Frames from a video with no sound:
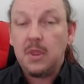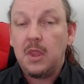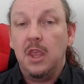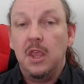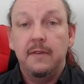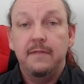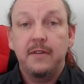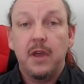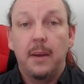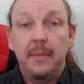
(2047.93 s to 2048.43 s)

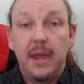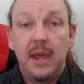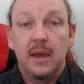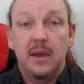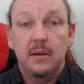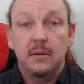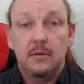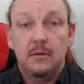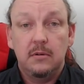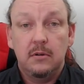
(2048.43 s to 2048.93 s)
You've come
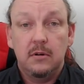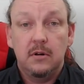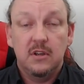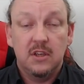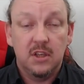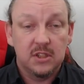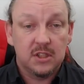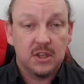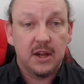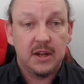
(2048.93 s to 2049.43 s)
here
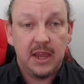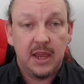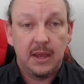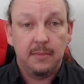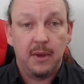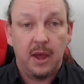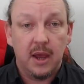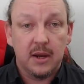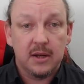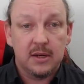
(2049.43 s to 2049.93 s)
to study
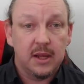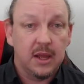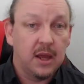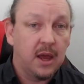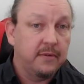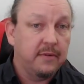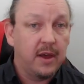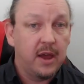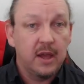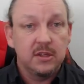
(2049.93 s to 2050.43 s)
e-marketing.
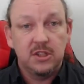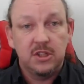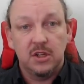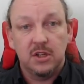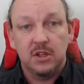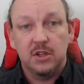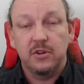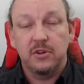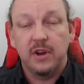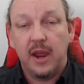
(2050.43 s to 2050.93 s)
I've asked you
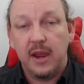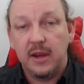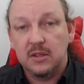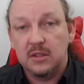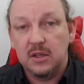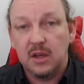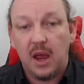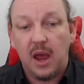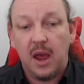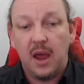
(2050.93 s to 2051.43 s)
to
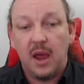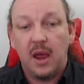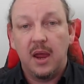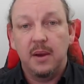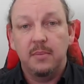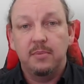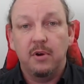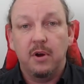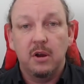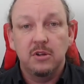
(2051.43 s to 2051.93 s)
create
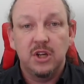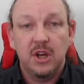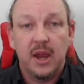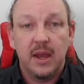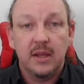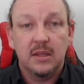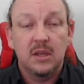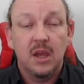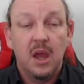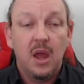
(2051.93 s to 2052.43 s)
a
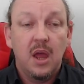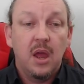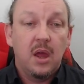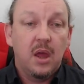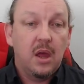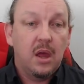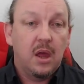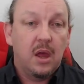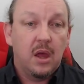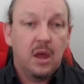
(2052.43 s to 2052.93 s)
project
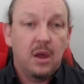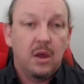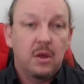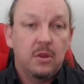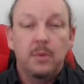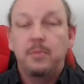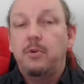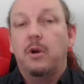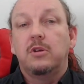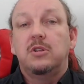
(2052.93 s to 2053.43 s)

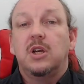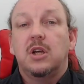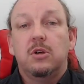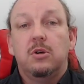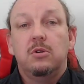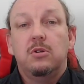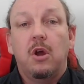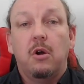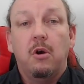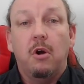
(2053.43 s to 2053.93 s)
the project
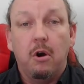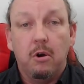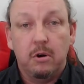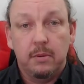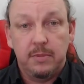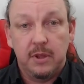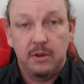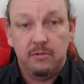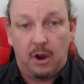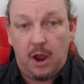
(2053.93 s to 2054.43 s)
could go
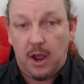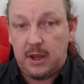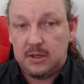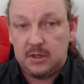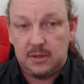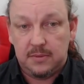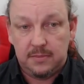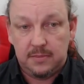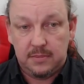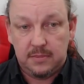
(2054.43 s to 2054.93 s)
horribly
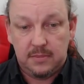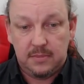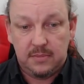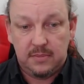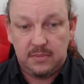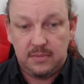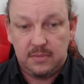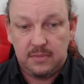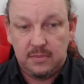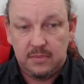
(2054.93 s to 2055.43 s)
right.
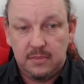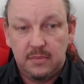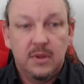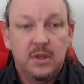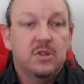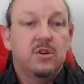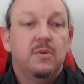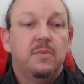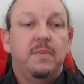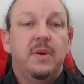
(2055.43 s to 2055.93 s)

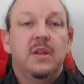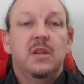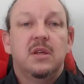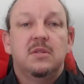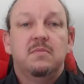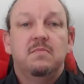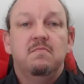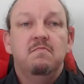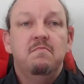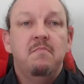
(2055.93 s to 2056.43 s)
This could be
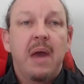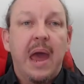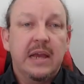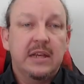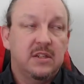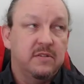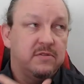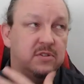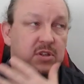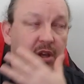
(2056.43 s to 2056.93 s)
this
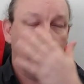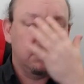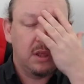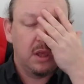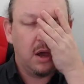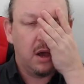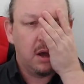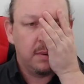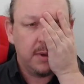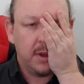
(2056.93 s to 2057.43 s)
massive suddenly,
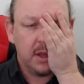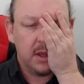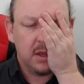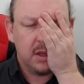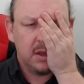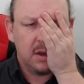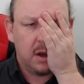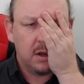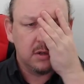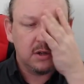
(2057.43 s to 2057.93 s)
oh my
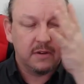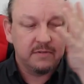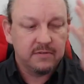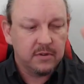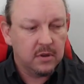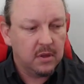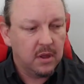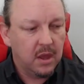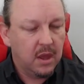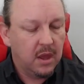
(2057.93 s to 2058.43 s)
god, I've,
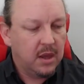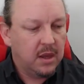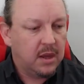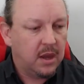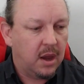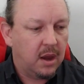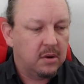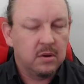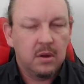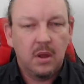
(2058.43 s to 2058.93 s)

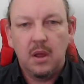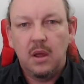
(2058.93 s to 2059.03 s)
you know,